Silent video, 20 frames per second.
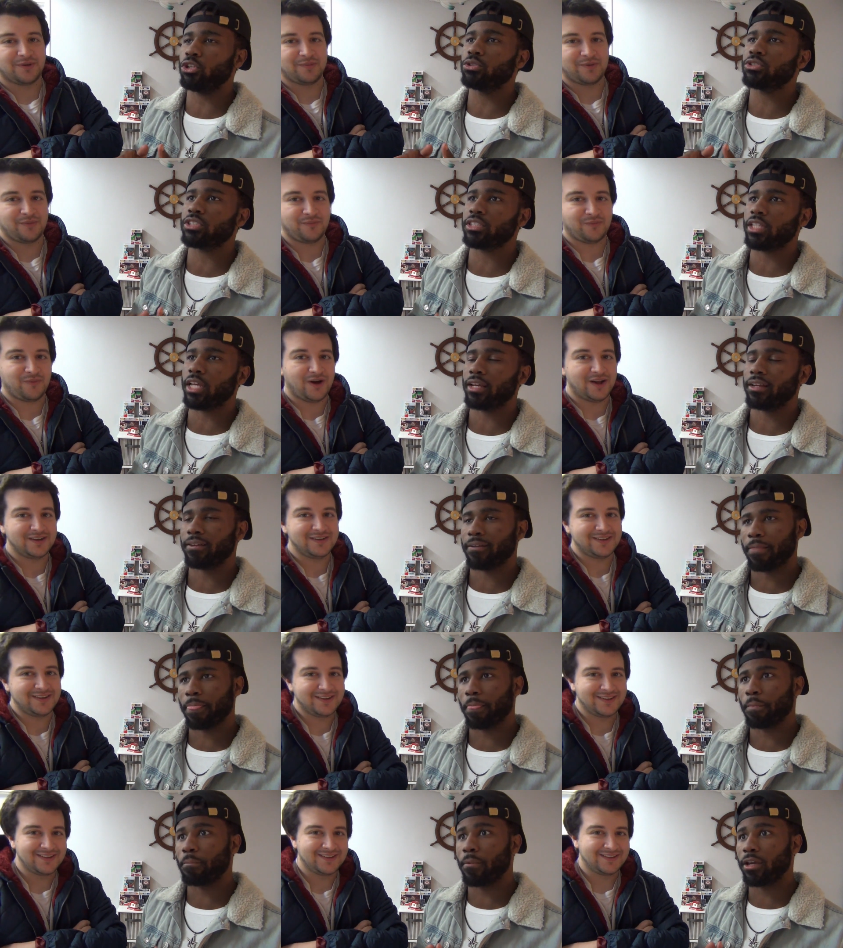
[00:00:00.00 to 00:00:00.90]
Speaker 1: you
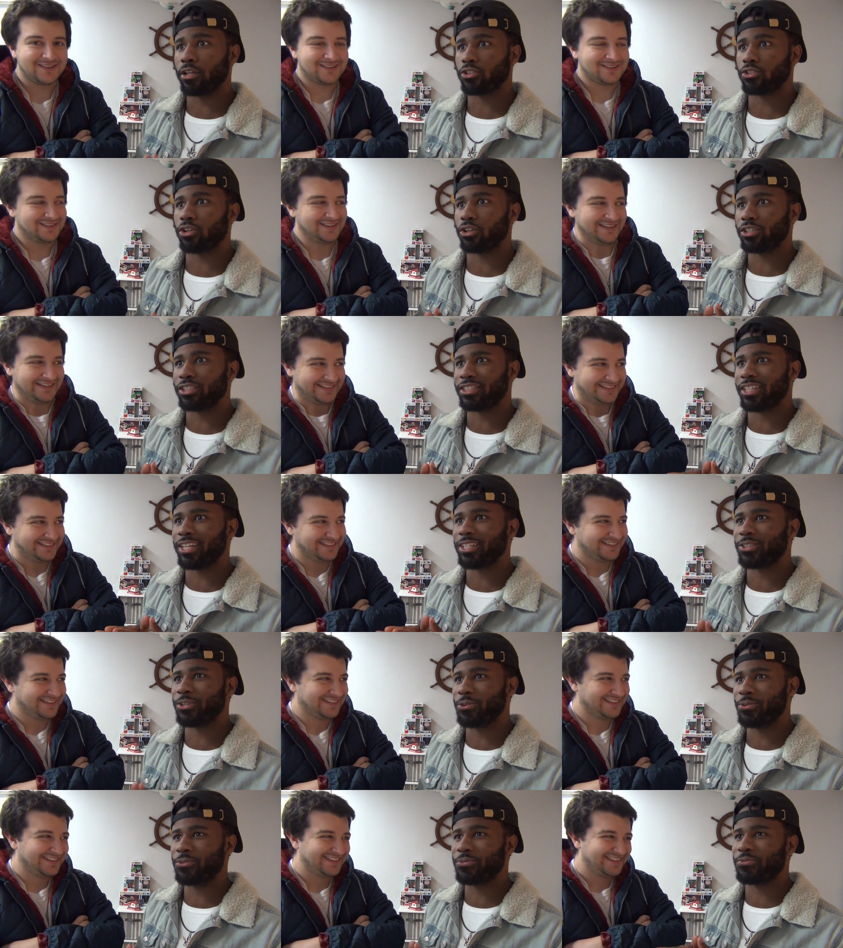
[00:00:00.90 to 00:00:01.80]
stay, make sure you
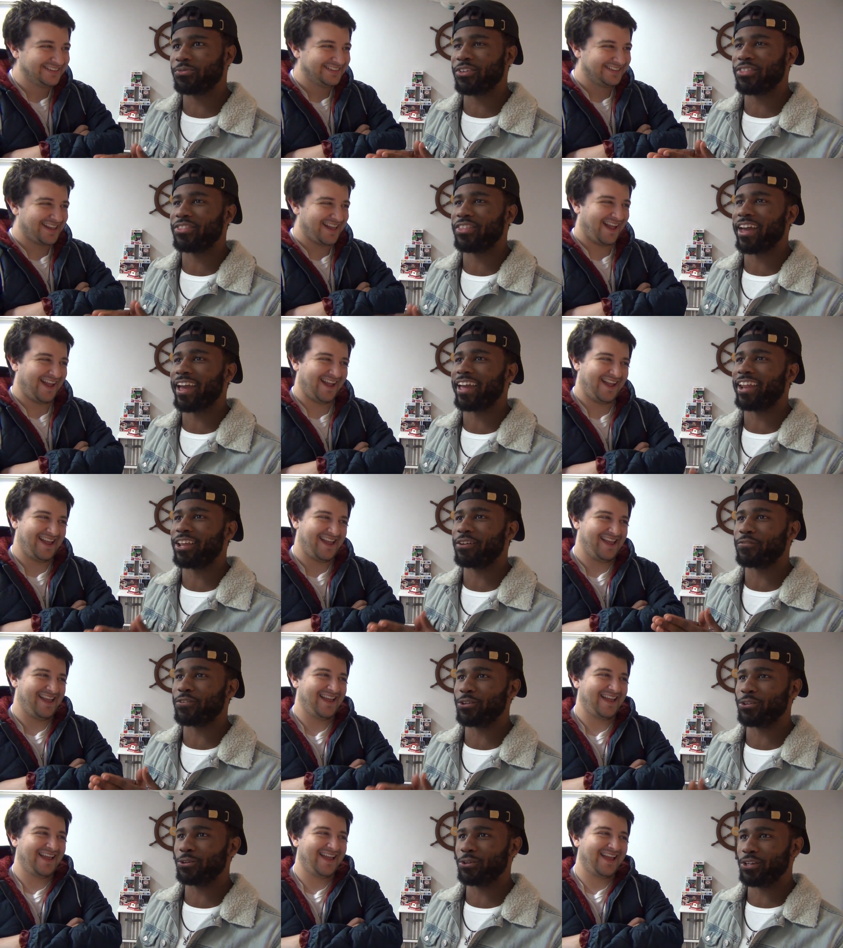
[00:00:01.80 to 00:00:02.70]
stay tuned for that.
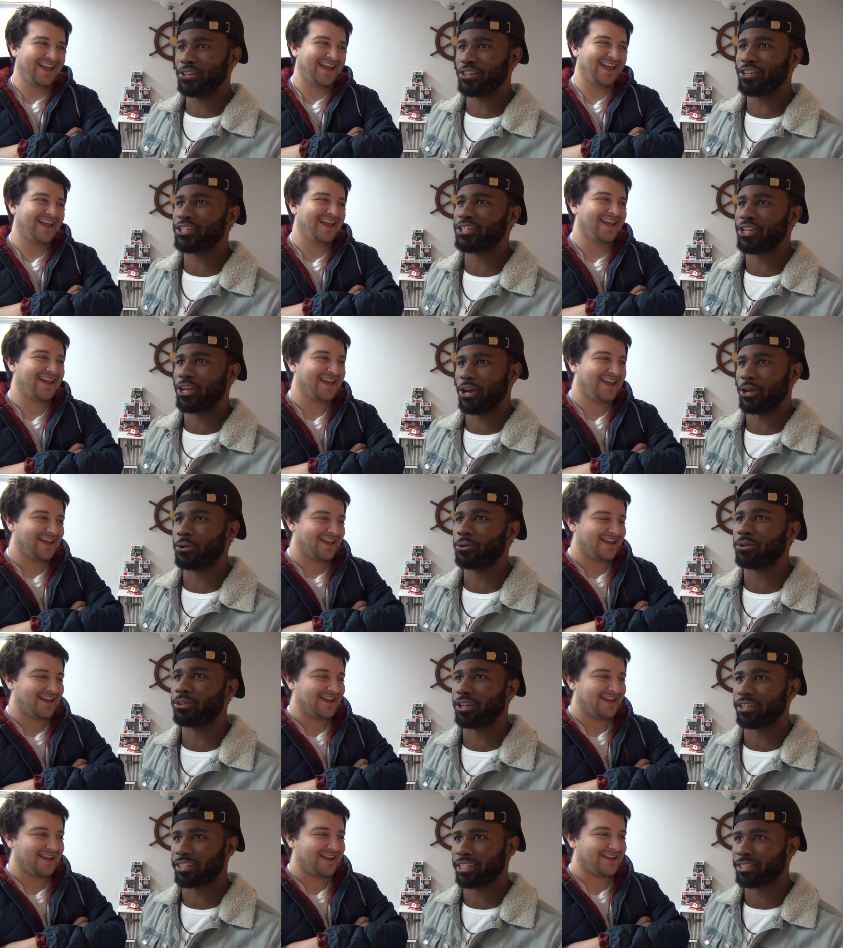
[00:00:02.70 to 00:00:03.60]
If you're new to the
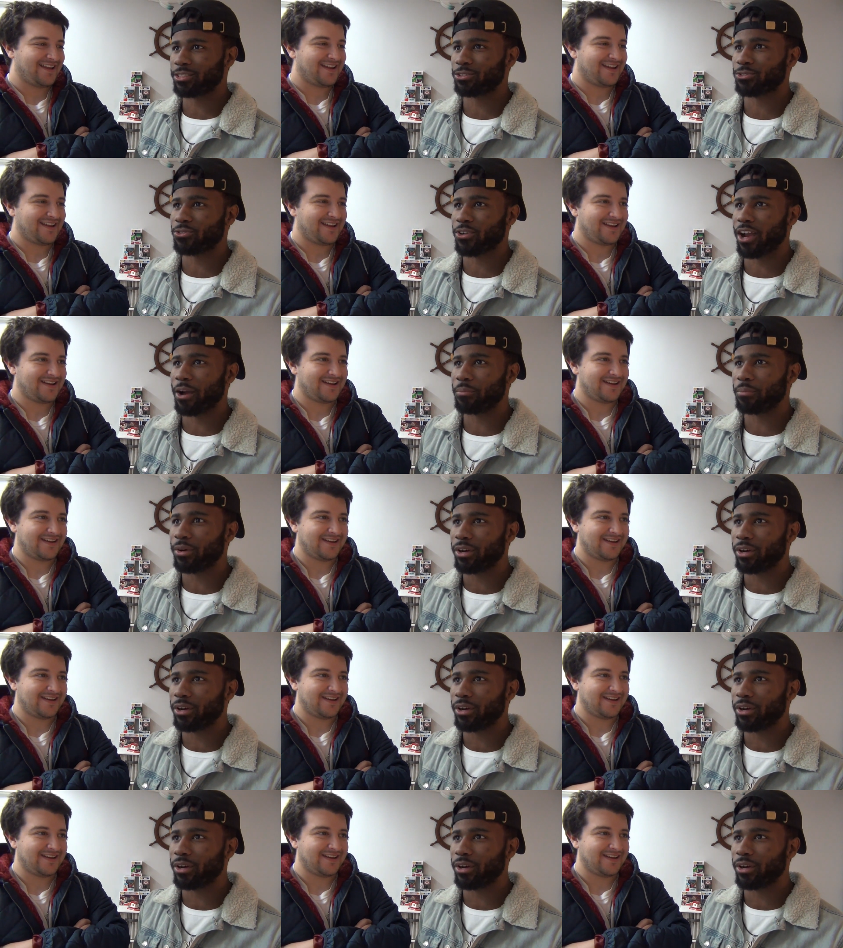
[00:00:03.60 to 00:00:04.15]
channel, click that subscribe